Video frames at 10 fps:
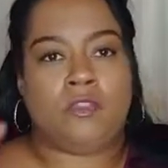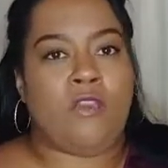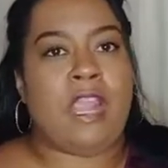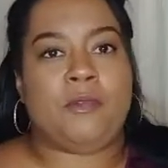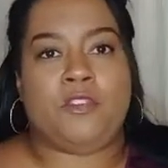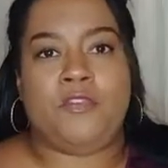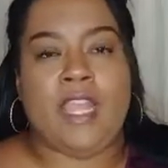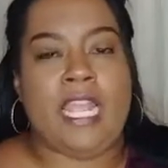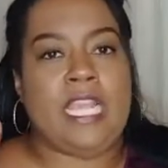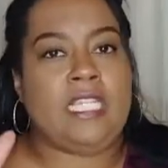grabbed her
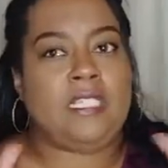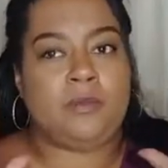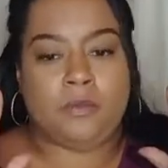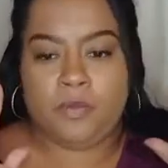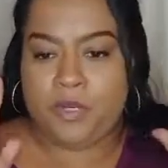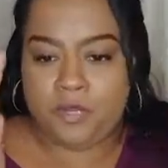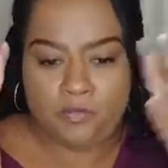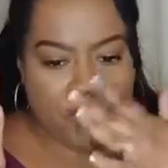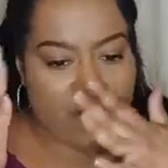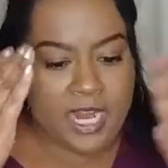face, put
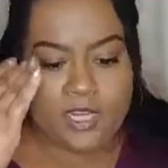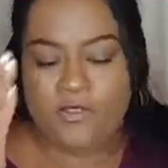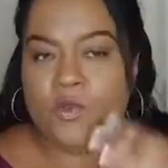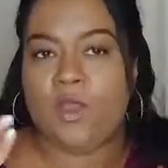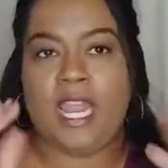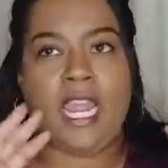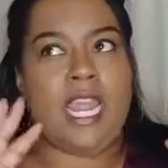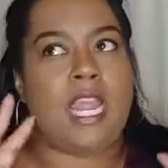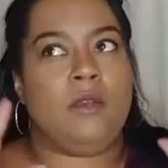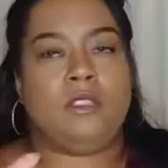forehead to
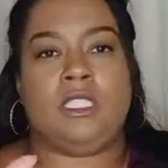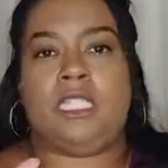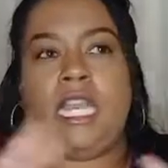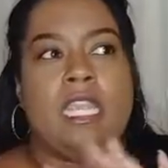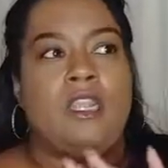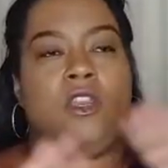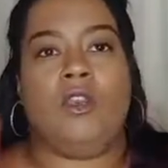forehead, and I'm just like,